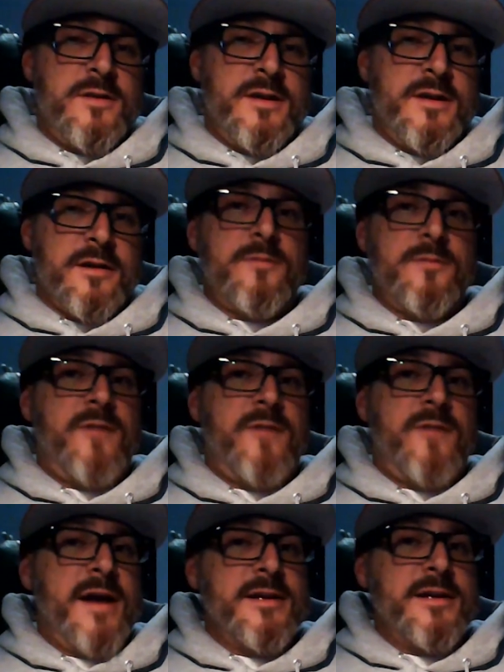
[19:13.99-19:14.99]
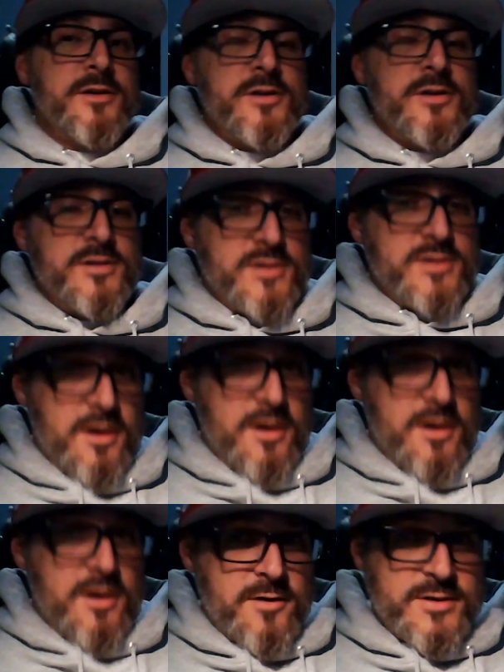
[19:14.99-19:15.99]
So I think finding a good
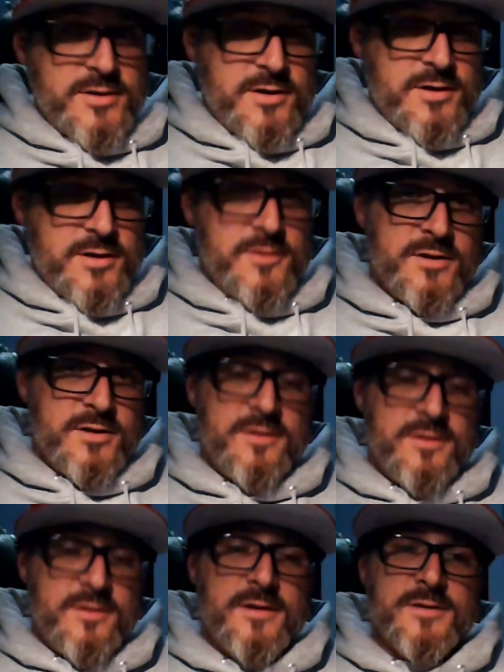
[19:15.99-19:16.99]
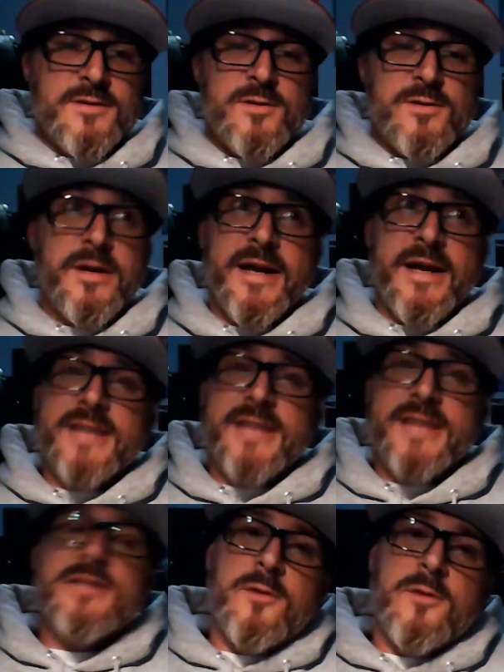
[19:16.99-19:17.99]
starter is always a good thing too. But
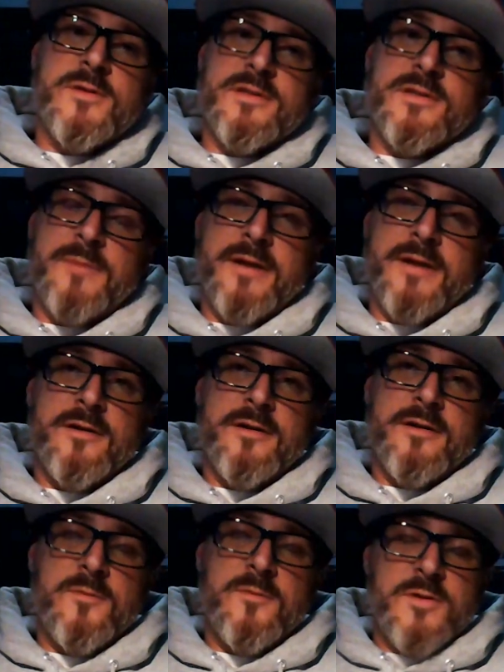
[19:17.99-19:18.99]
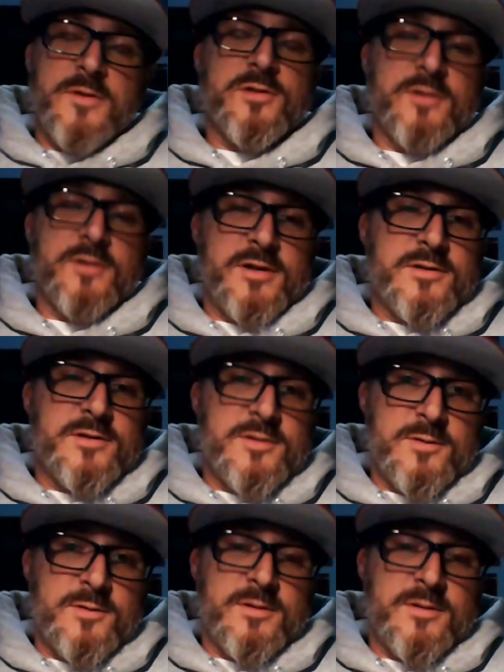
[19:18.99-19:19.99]
I guess it's always dependent on what you're
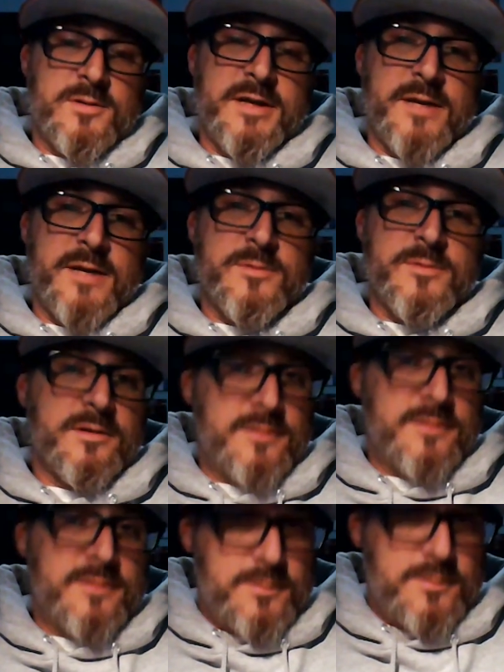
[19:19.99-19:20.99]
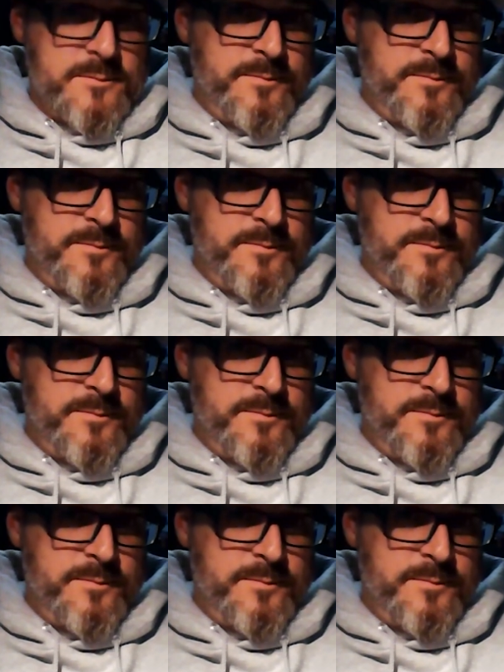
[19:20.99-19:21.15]
looking to do in the end result